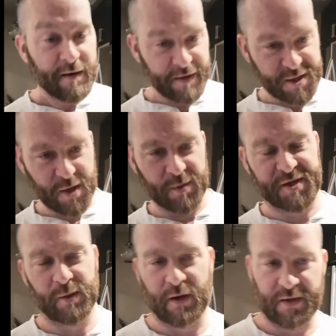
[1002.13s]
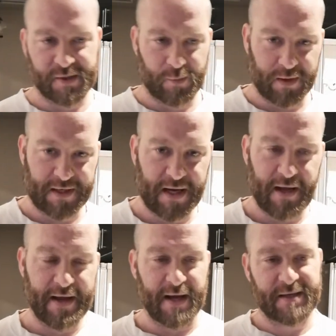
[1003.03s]
The Jones soda also works,
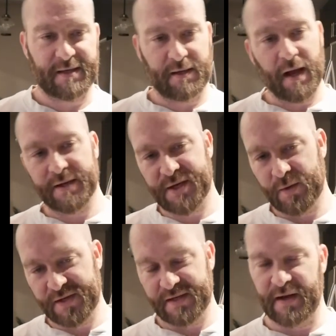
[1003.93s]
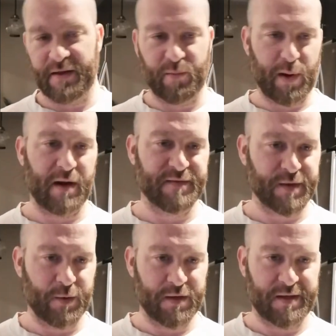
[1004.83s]
Kyle. Yes, Jones is another brand of
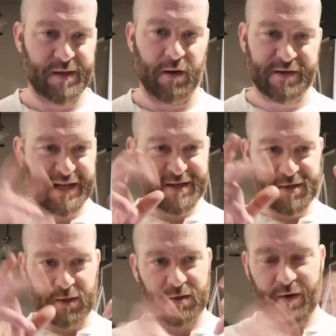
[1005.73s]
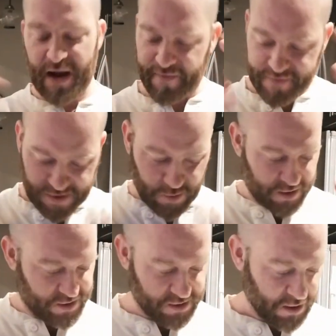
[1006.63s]
sodas, artisanal craft
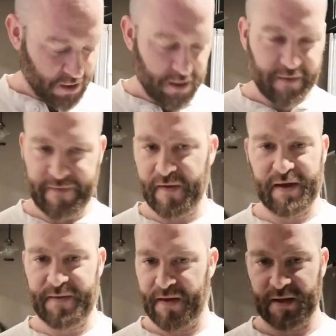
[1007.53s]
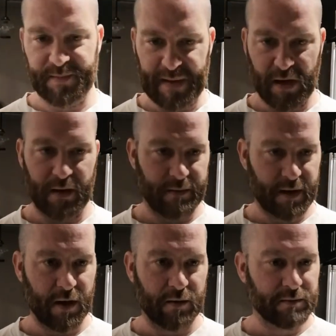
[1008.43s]
sodas, funky things beyond,
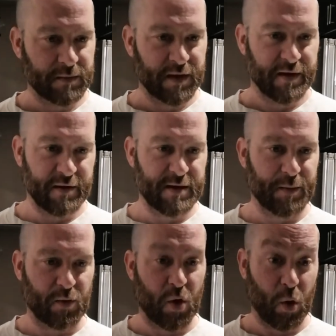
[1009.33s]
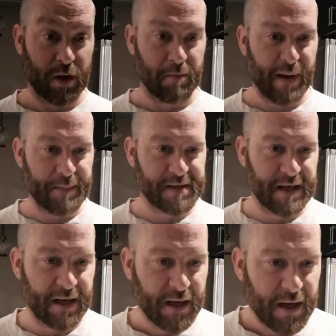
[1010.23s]
your typical Coke and
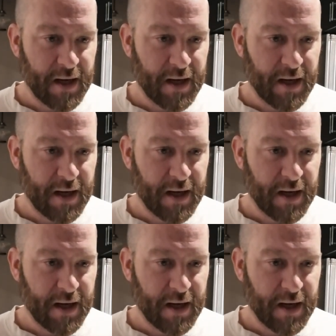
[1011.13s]
Pepsi.